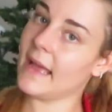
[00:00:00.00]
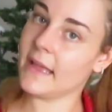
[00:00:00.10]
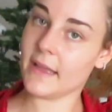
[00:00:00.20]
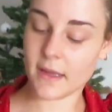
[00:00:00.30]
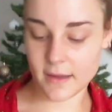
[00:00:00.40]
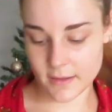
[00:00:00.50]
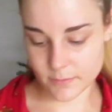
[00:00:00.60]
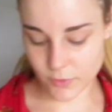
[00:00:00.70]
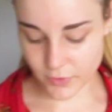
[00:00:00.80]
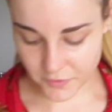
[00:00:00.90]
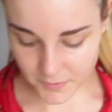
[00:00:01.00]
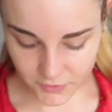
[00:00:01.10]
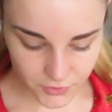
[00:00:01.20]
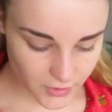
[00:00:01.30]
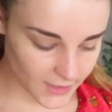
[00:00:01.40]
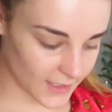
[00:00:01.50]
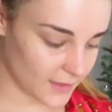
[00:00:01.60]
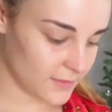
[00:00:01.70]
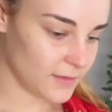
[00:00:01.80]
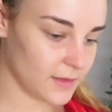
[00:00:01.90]
a um, Christmas
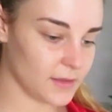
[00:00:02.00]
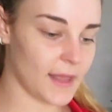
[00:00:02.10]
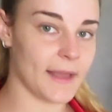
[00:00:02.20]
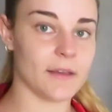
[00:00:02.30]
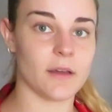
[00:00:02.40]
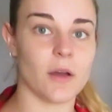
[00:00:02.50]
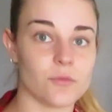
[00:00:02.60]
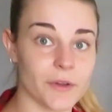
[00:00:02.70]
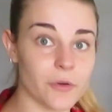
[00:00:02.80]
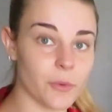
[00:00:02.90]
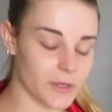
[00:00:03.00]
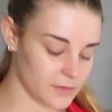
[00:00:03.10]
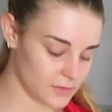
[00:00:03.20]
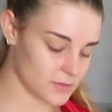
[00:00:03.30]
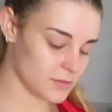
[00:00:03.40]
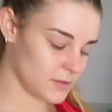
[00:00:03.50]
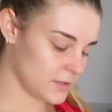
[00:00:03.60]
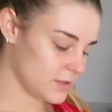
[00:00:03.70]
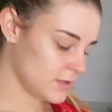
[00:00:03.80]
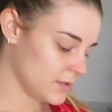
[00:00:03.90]
tree, like a real one?
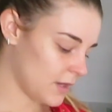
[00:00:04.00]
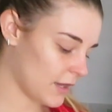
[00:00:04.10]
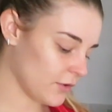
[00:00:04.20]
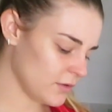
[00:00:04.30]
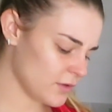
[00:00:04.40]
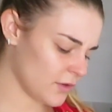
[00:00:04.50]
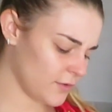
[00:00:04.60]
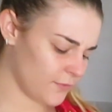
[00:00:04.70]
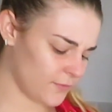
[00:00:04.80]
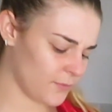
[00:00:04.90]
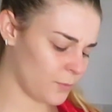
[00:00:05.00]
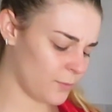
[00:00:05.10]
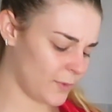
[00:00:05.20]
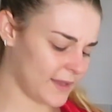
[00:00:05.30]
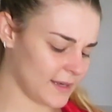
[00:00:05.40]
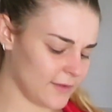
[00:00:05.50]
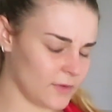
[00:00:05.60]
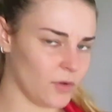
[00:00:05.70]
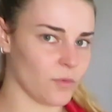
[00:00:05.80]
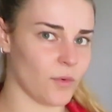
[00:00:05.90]
I don't know if we can
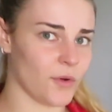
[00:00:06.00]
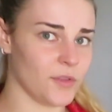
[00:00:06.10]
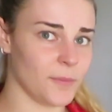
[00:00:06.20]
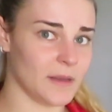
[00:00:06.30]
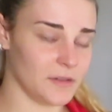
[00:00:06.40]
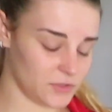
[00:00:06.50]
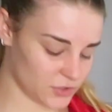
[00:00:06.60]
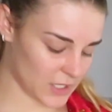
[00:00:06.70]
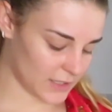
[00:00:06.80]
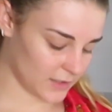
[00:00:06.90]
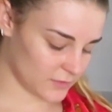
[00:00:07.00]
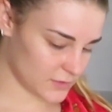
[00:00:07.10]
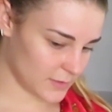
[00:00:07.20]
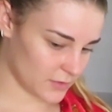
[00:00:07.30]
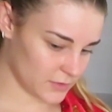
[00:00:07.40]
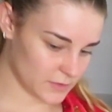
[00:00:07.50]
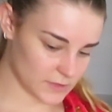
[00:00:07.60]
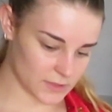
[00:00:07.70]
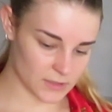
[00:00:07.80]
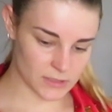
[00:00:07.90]
even grow them in Australia, to be honest.
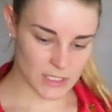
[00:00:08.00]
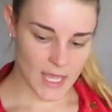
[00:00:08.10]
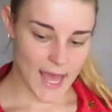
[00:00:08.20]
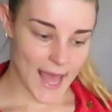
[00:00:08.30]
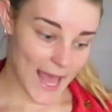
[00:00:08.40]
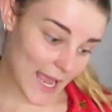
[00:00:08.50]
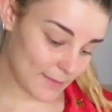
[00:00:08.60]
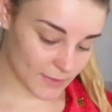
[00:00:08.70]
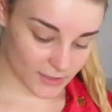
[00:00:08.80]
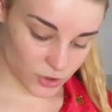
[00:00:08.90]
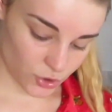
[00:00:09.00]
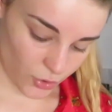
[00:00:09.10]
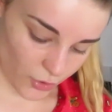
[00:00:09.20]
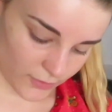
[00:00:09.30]
I'm not sure.